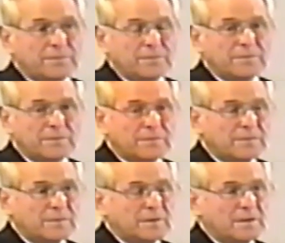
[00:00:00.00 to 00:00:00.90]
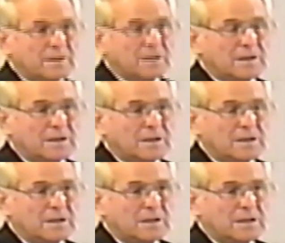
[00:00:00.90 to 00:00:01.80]

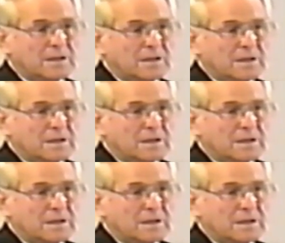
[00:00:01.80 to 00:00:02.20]
No one is speaking in this clip.